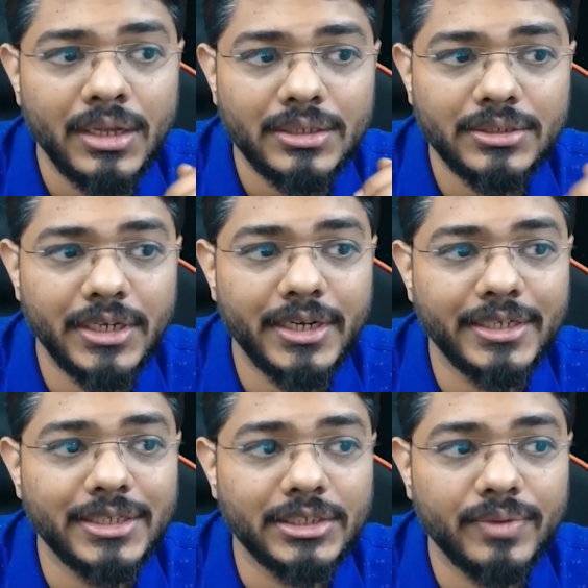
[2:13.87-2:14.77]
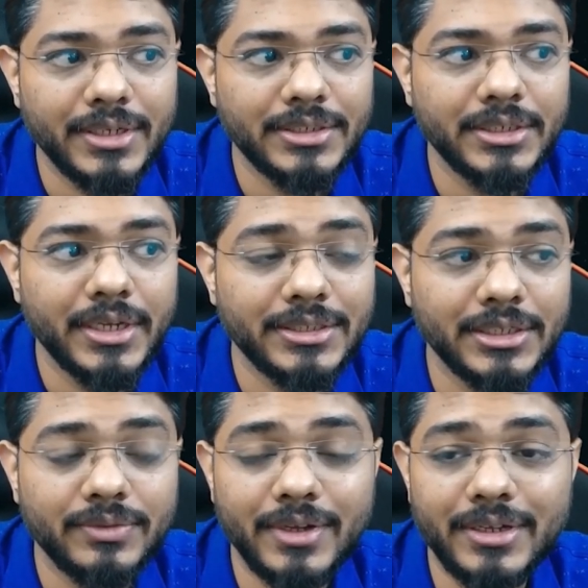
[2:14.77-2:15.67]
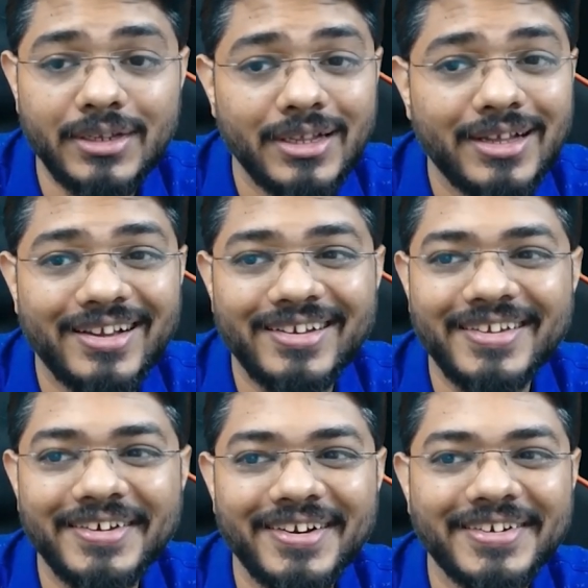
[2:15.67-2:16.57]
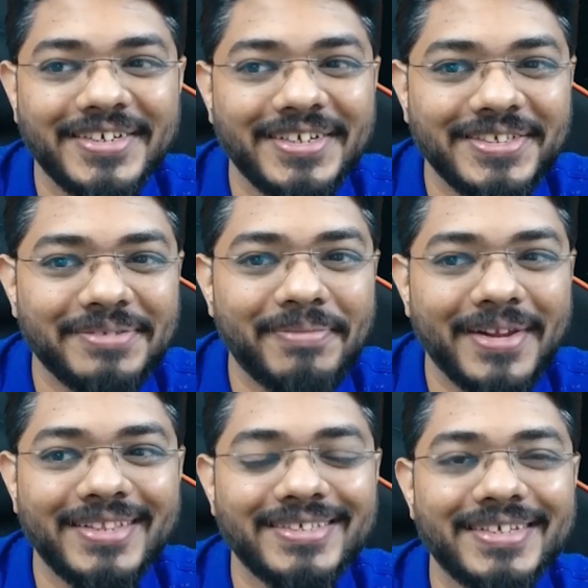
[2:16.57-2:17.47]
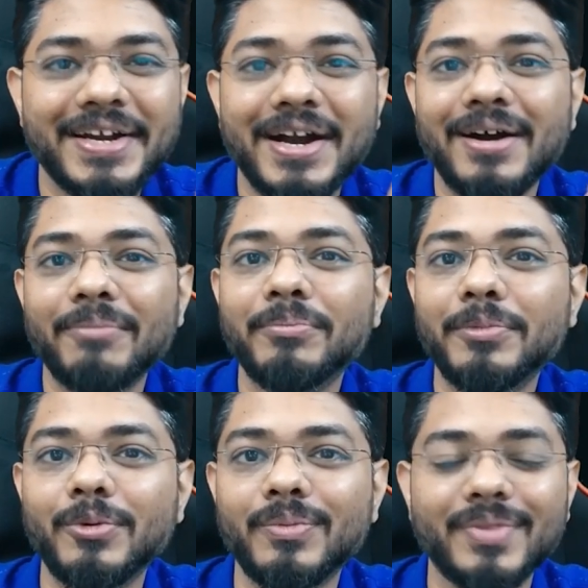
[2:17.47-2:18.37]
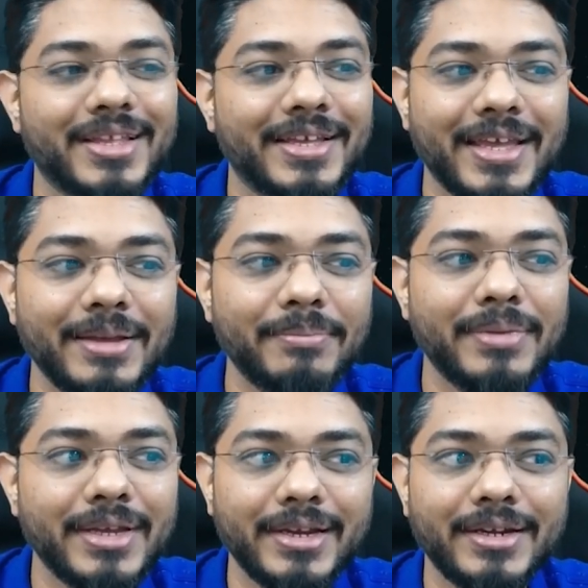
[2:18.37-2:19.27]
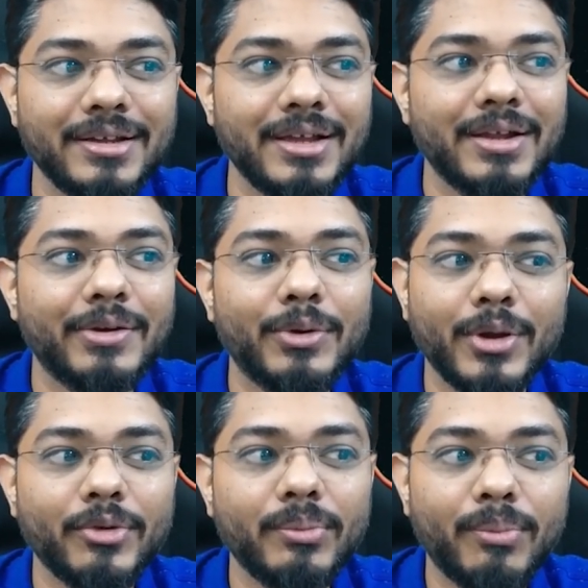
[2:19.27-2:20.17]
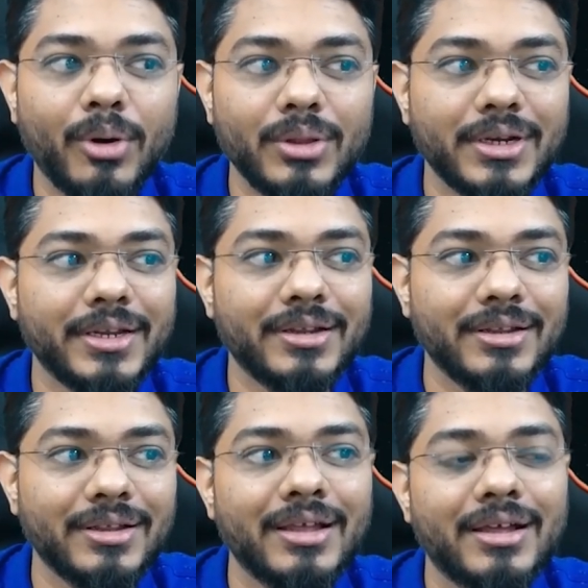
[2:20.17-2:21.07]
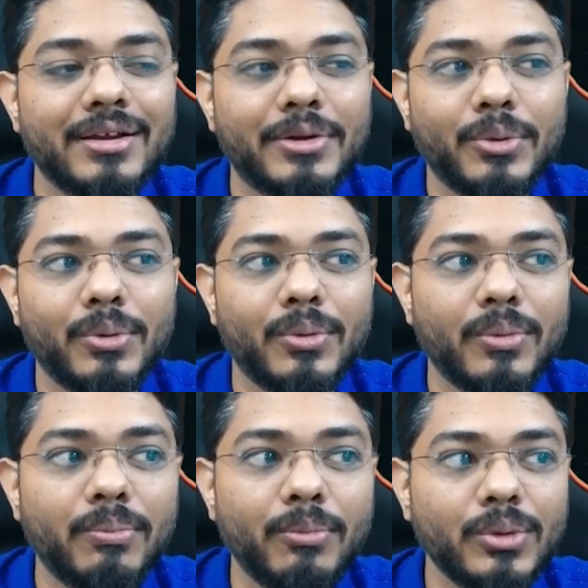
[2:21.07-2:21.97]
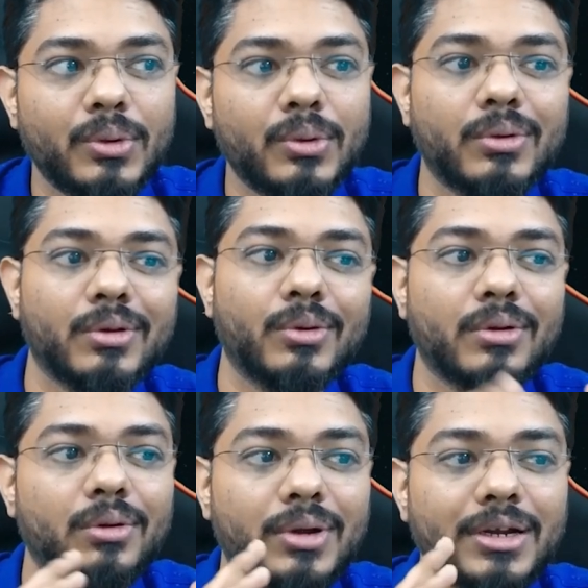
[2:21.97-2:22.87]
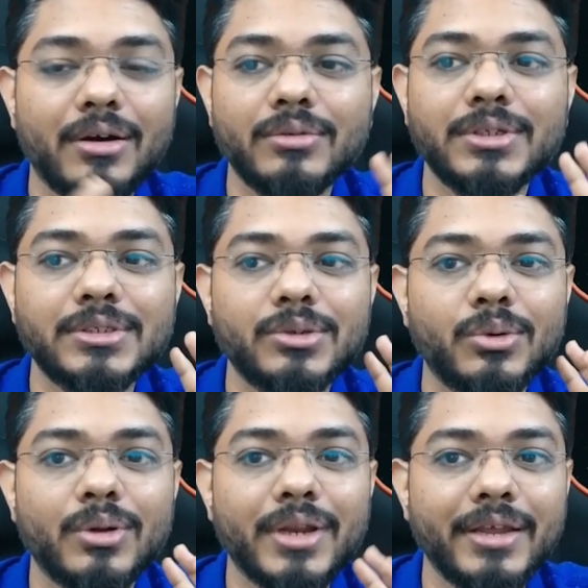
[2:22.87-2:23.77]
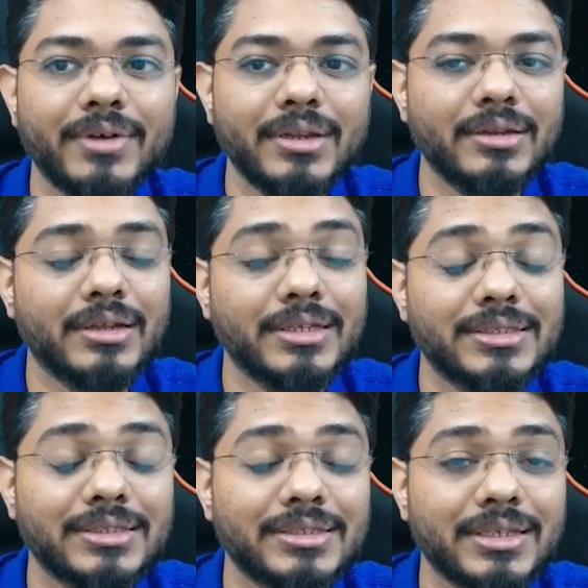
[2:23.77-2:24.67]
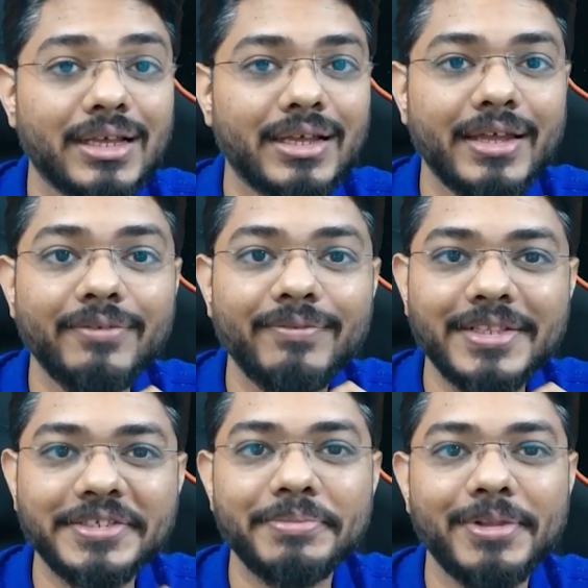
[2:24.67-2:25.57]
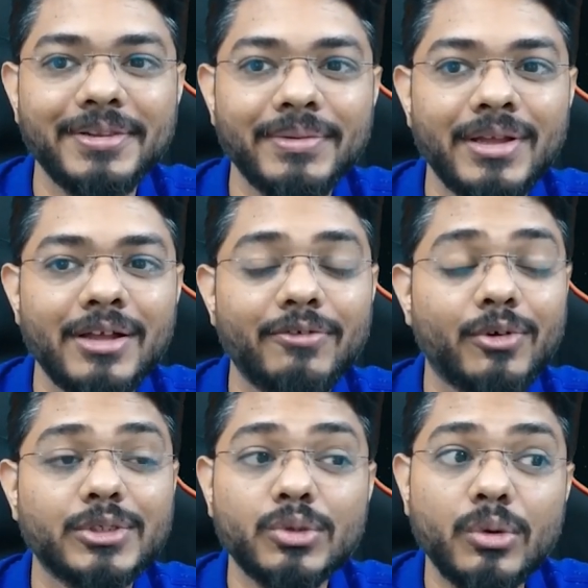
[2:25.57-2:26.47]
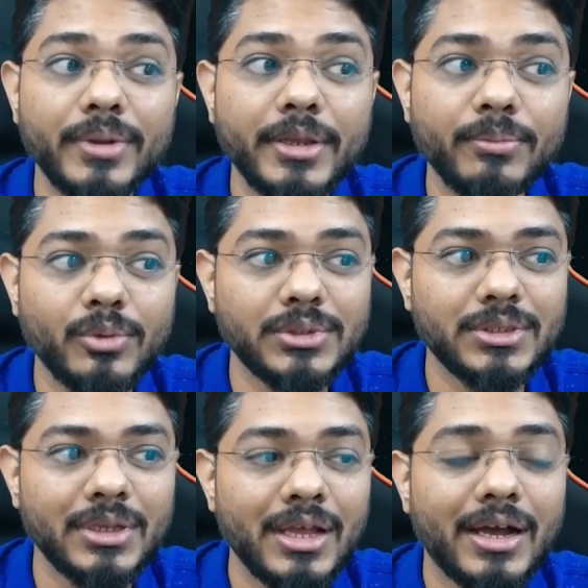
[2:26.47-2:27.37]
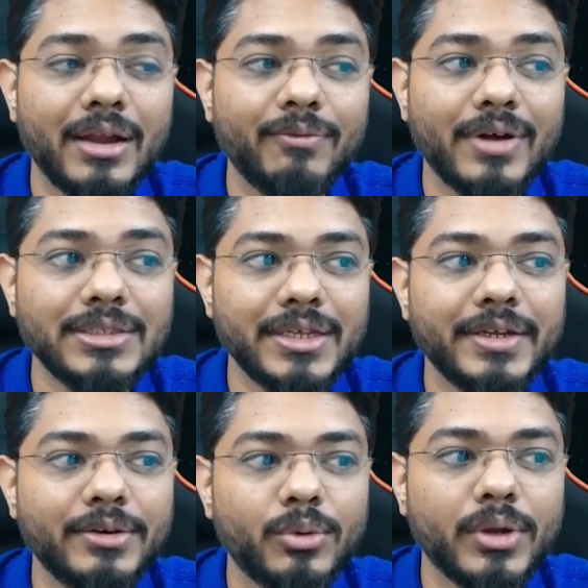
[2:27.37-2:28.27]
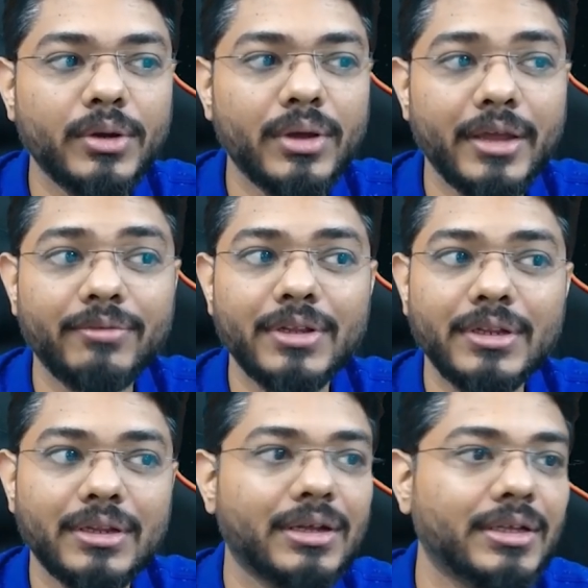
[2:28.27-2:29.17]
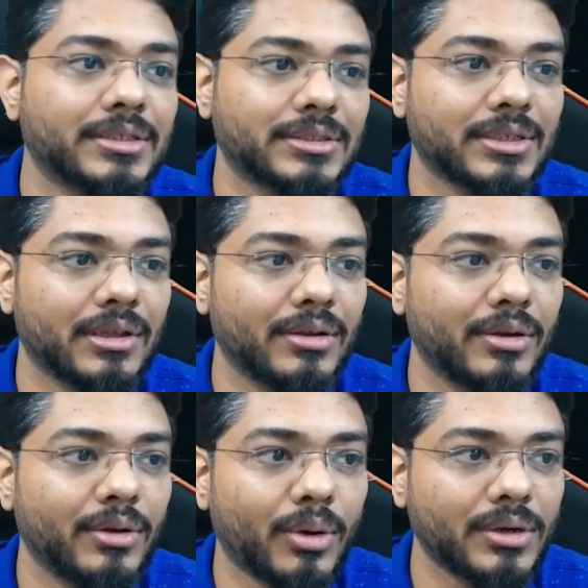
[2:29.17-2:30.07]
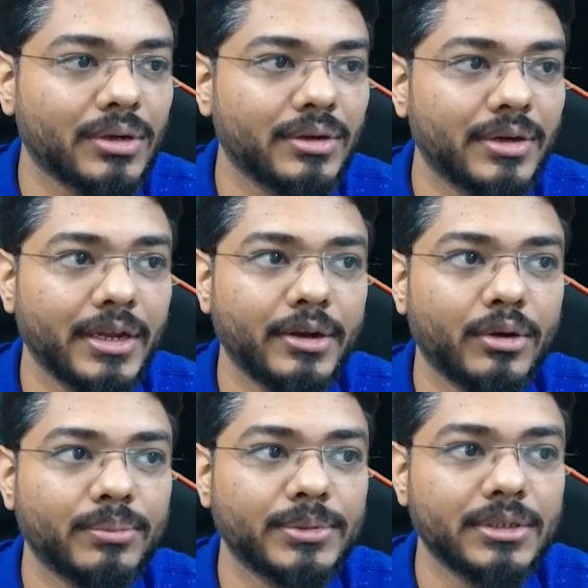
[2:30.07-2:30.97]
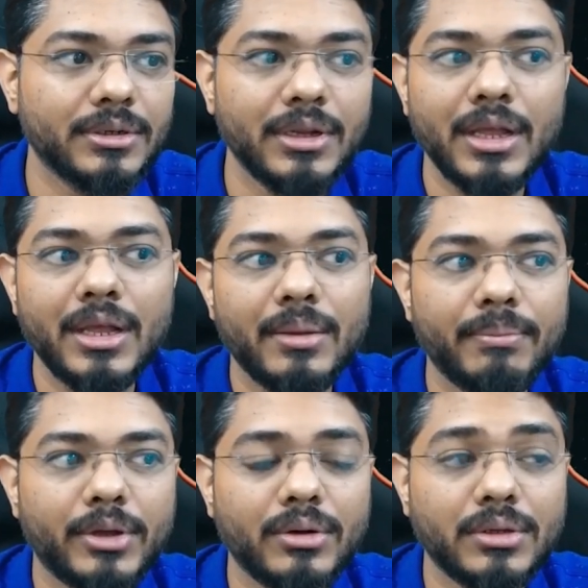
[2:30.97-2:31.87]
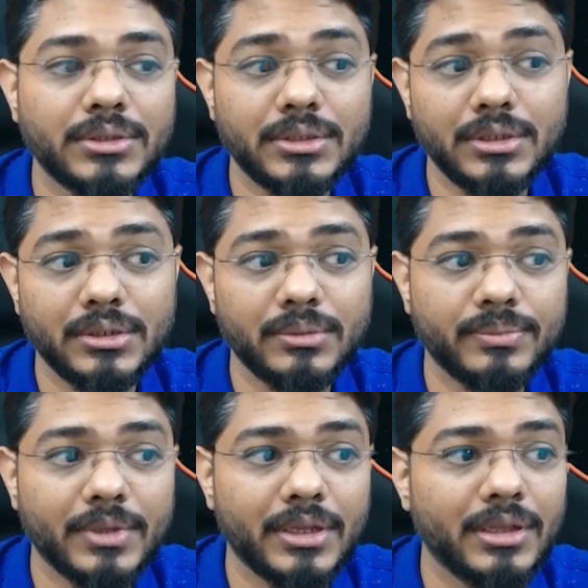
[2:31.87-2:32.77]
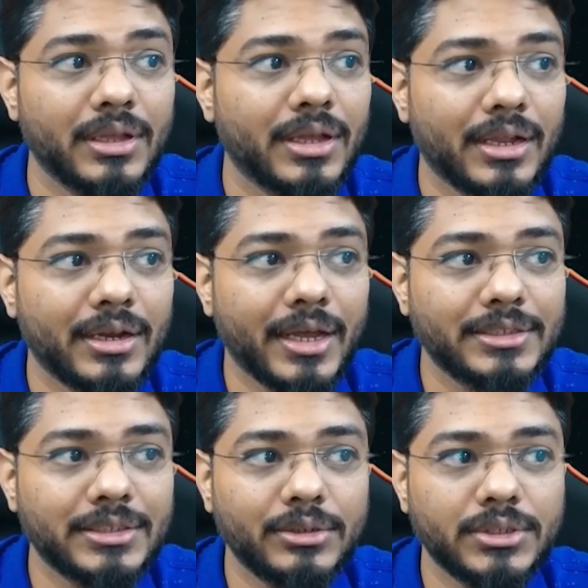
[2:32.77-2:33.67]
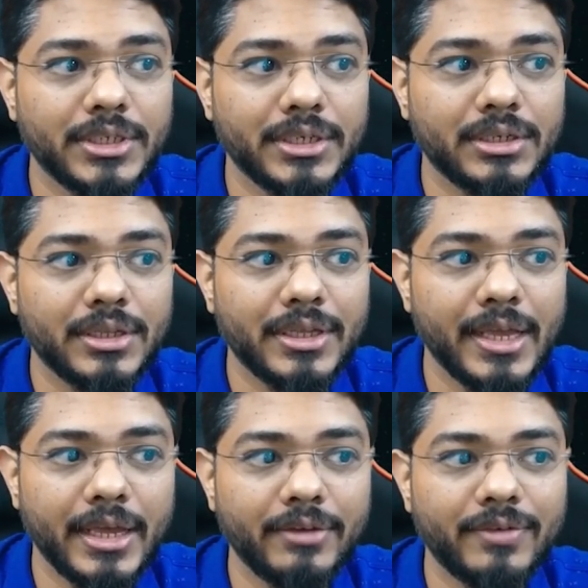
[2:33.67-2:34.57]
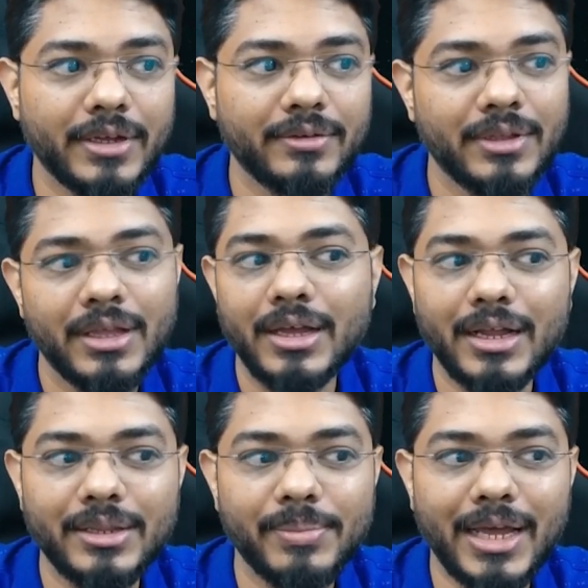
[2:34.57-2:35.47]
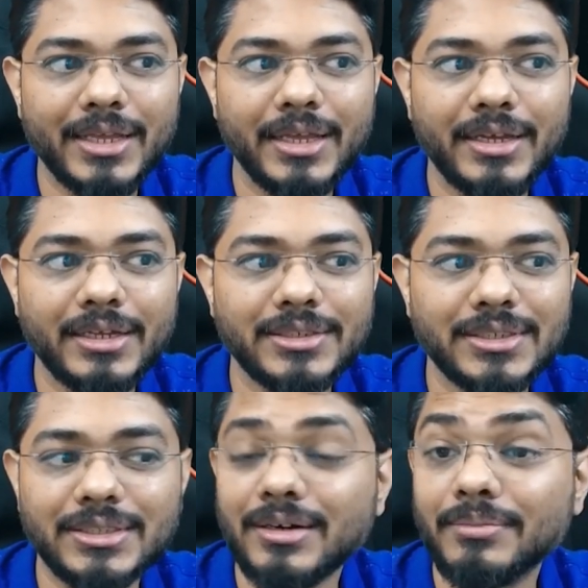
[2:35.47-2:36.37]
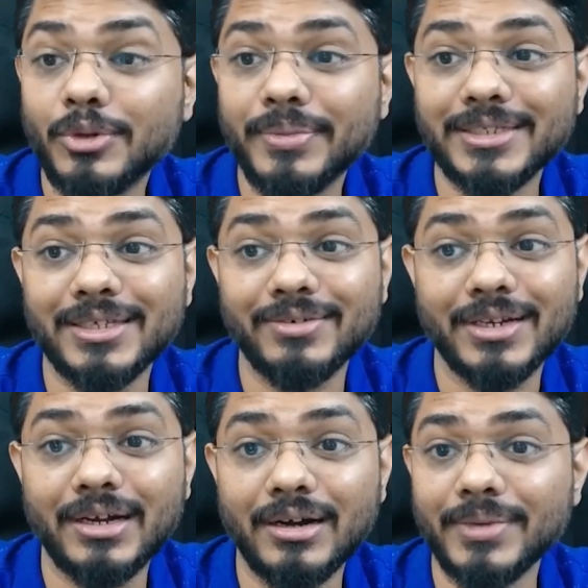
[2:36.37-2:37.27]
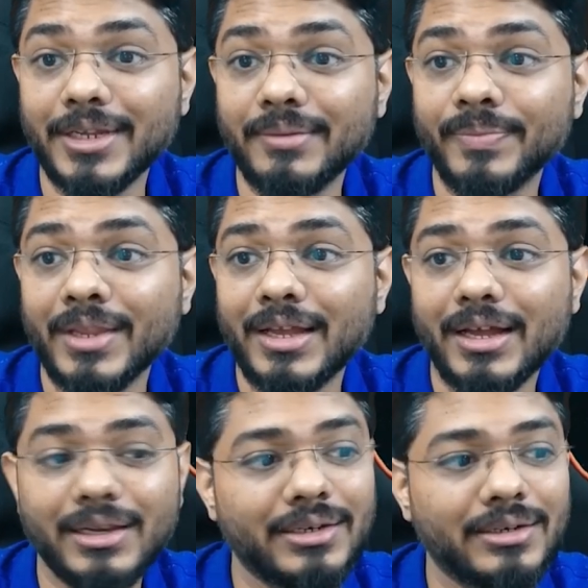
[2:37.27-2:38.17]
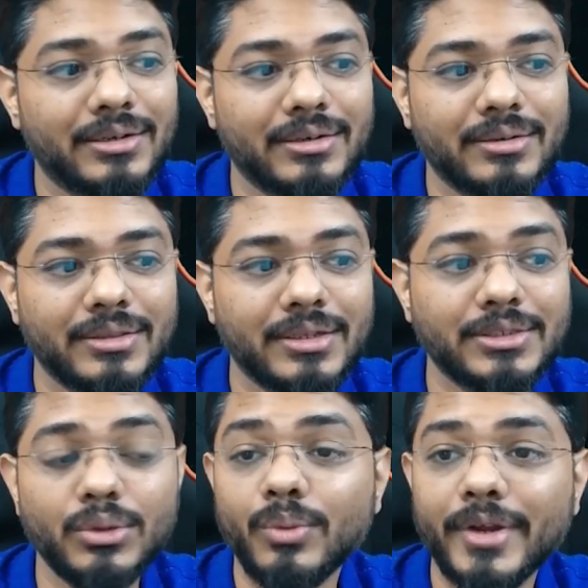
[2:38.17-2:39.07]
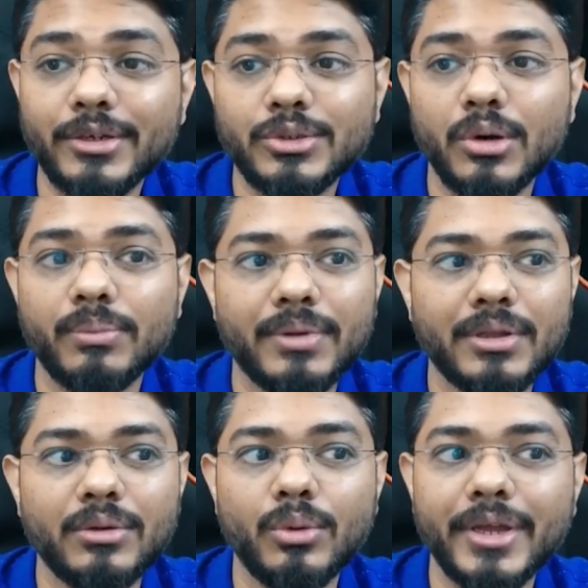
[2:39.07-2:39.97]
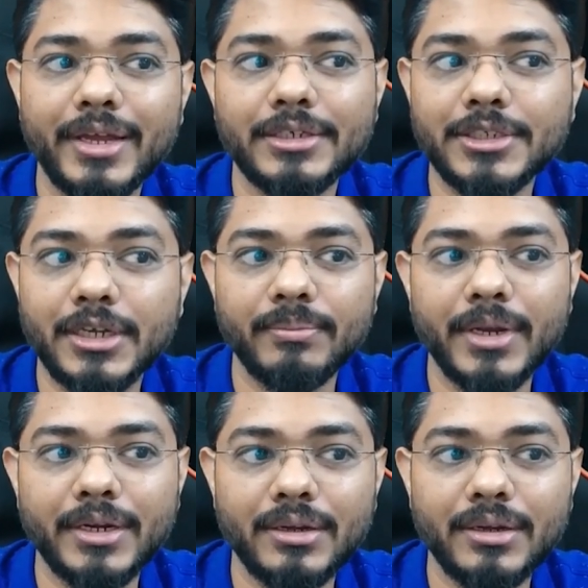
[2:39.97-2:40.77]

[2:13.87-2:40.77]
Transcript: g takes h5, g takes h5, and here Hari Krishna just played this calm move, king b8, not even bothering to move the rook. Look at how this rook on e1 is invincible for so many moves, and once again rook into a1 is not really an option because knight c2 check, king a5, and the black king can just come to b7 calmly, and there's no way to stop rook a8 checkmate.